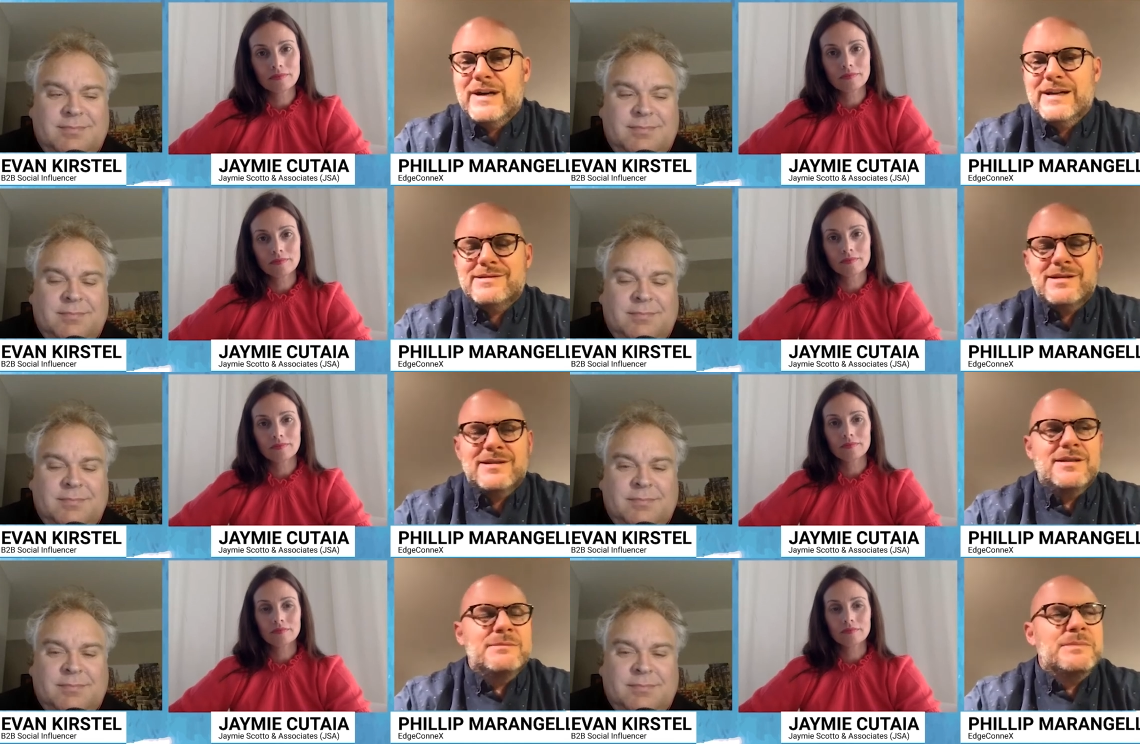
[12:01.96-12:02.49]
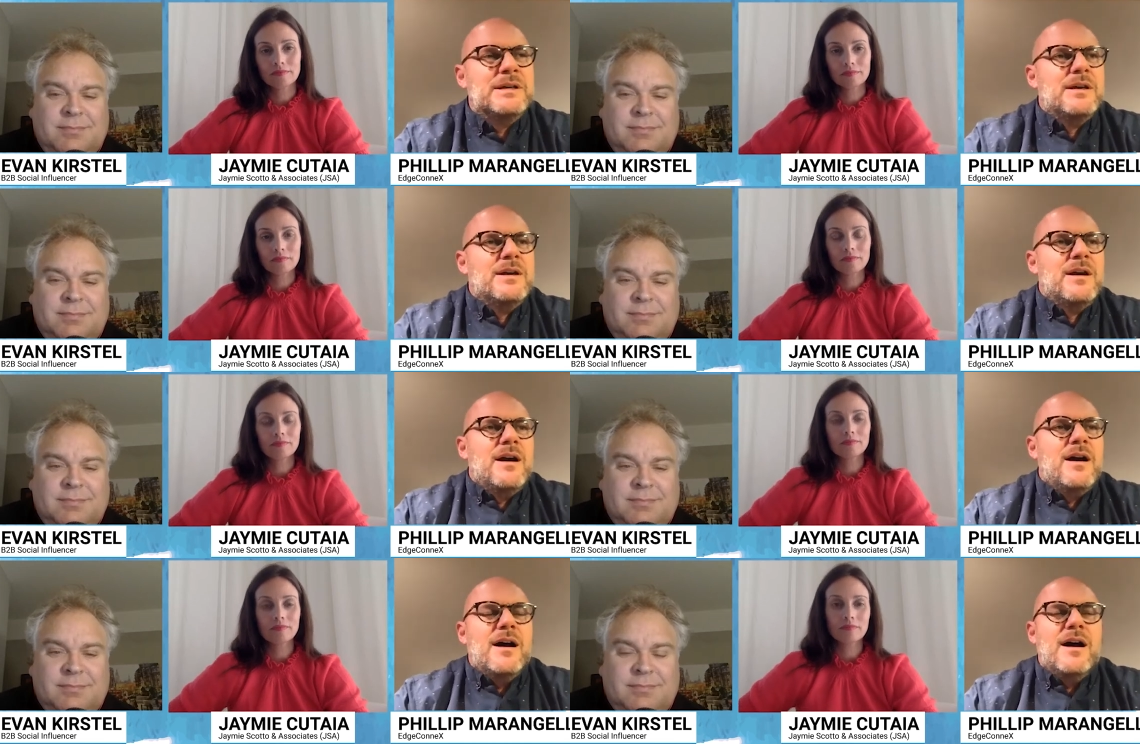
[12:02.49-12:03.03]
Speaker 1: team.
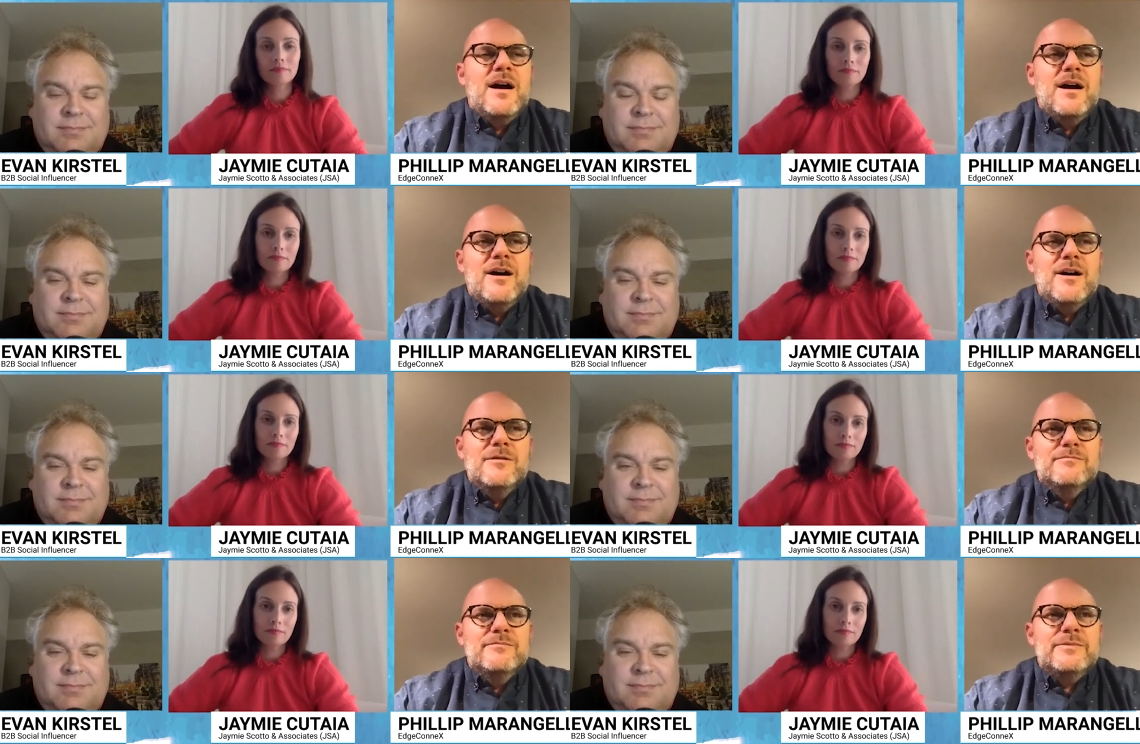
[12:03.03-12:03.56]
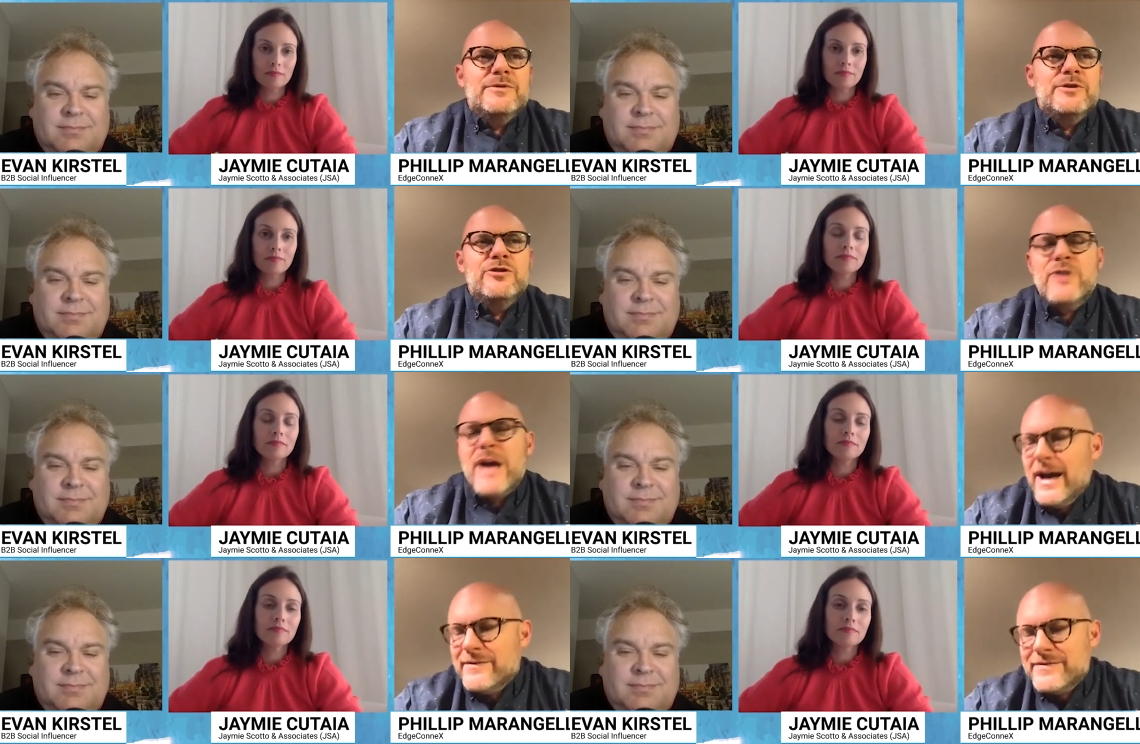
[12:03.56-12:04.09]
You
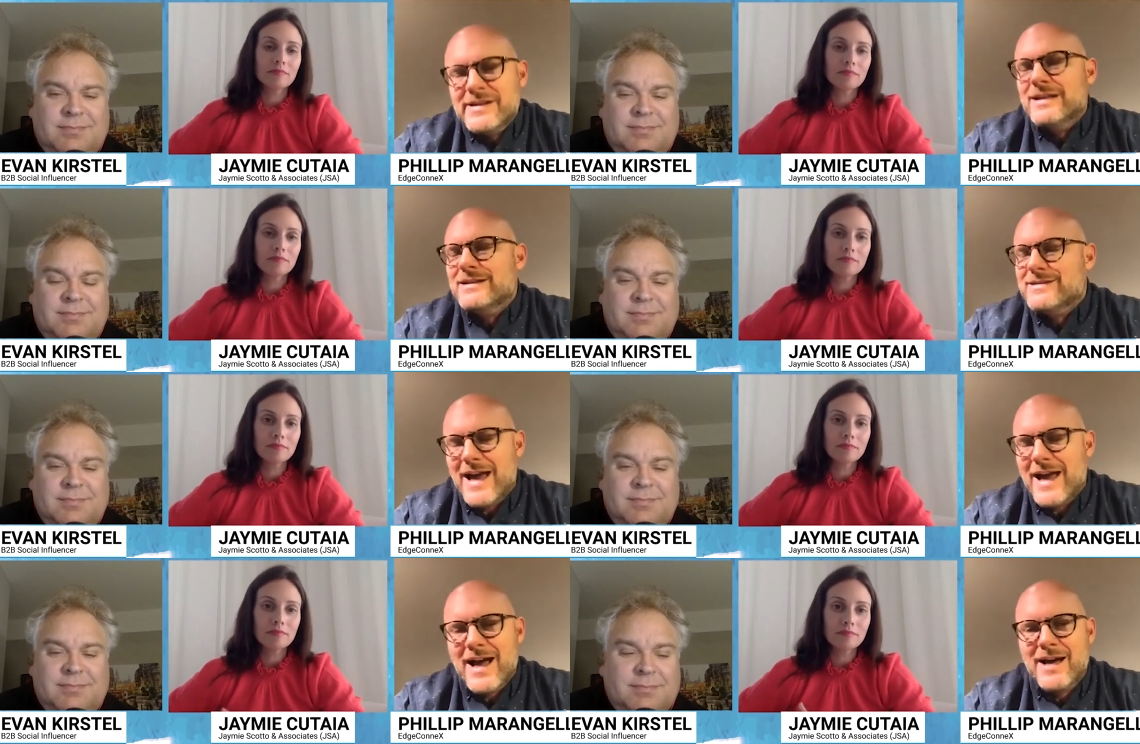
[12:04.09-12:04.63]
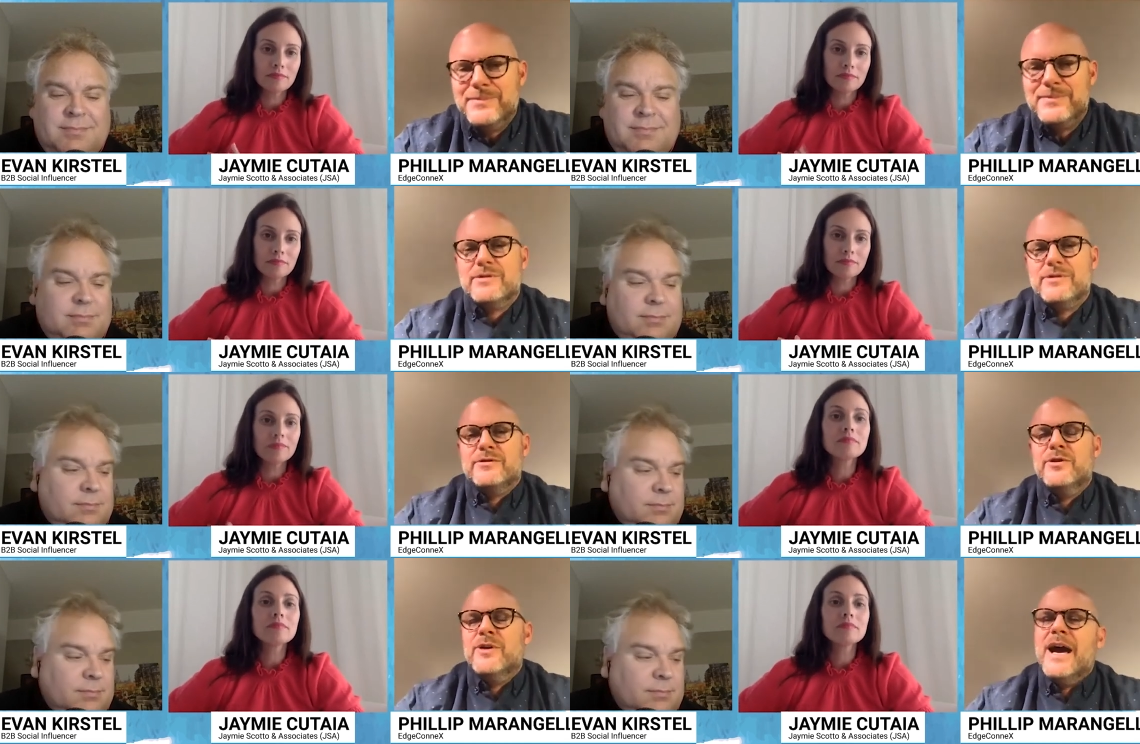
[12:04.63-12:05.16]
have to
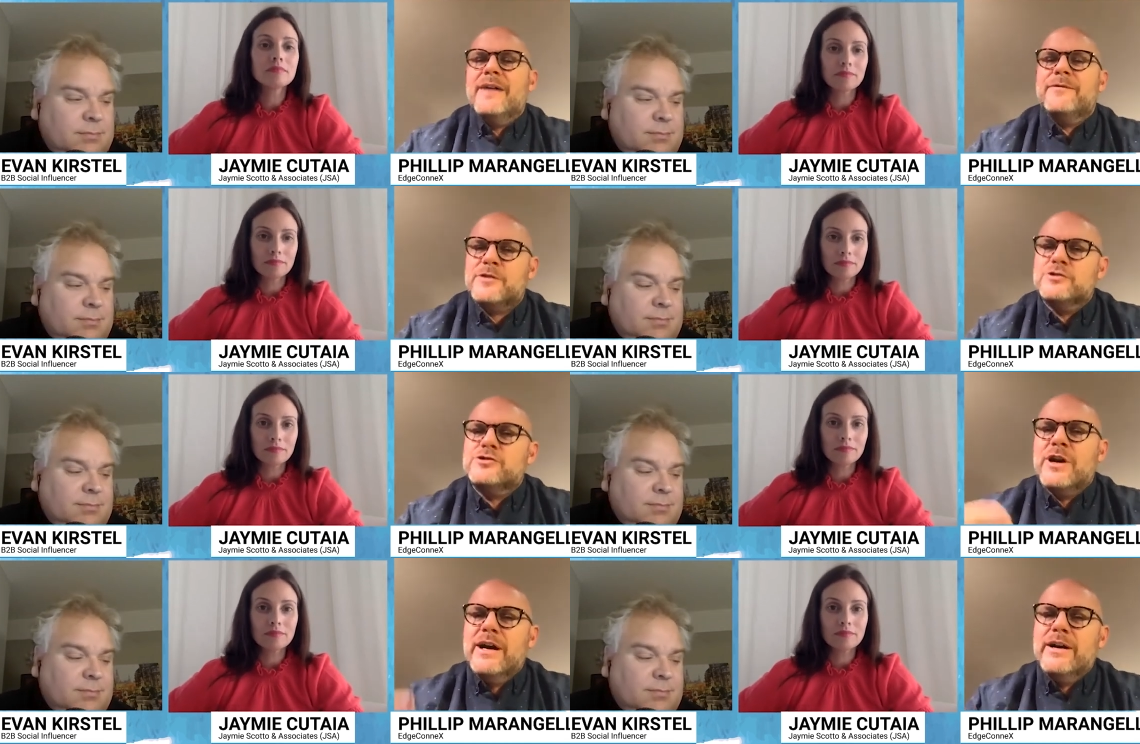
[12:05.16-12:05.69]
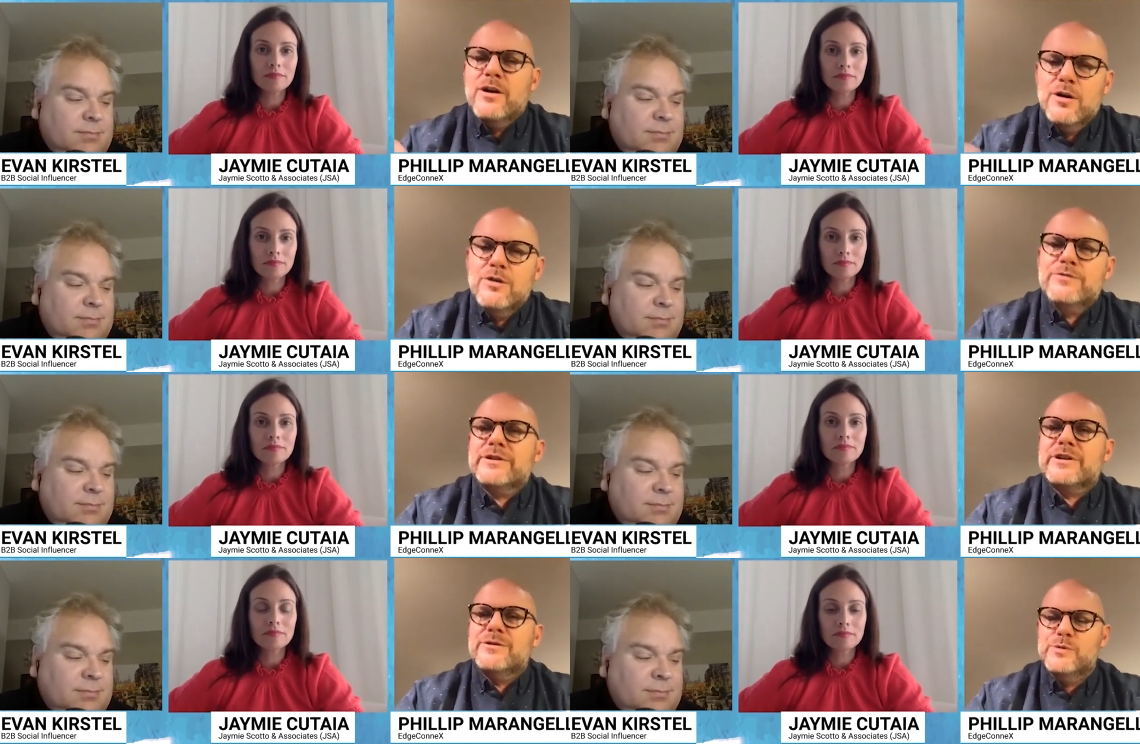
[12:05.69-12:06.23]
adapt. You have to try to
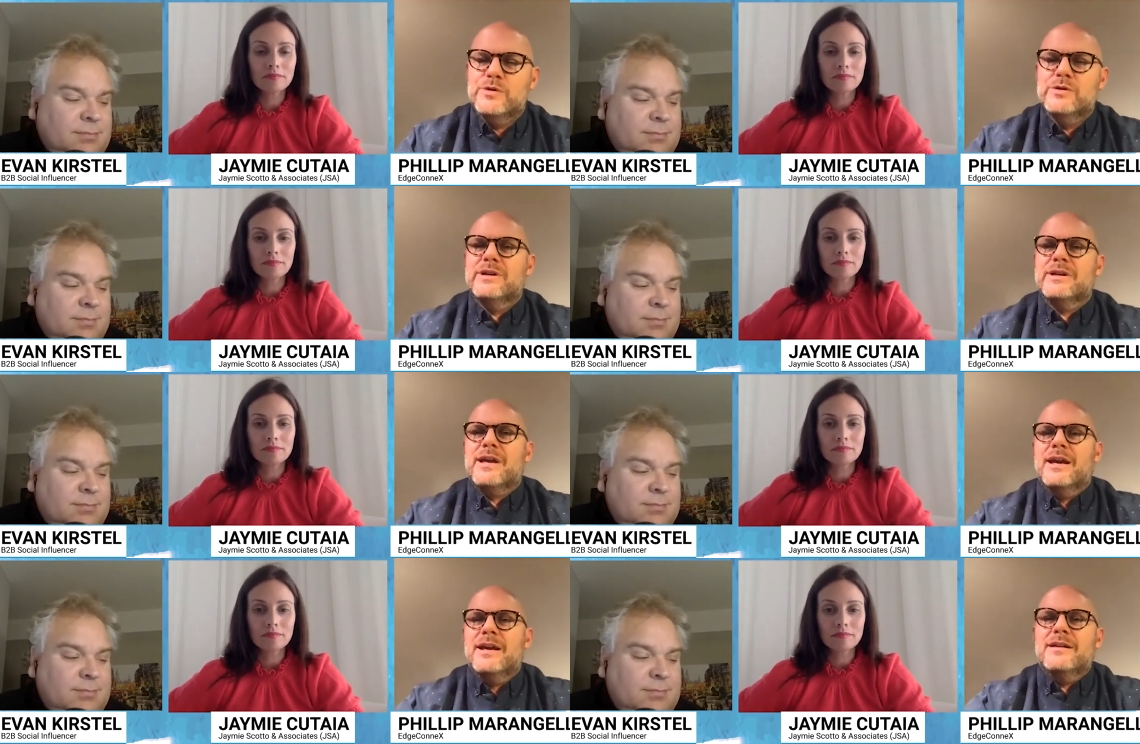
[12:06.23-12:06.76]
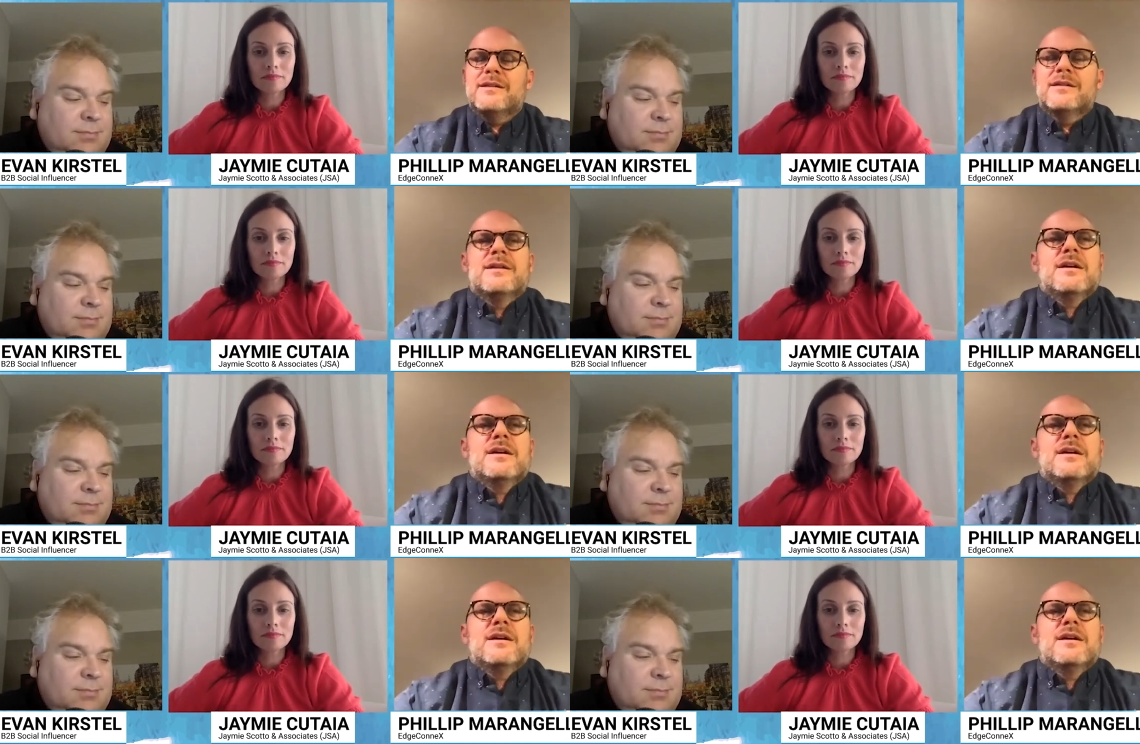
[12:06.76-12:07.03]
over-communicate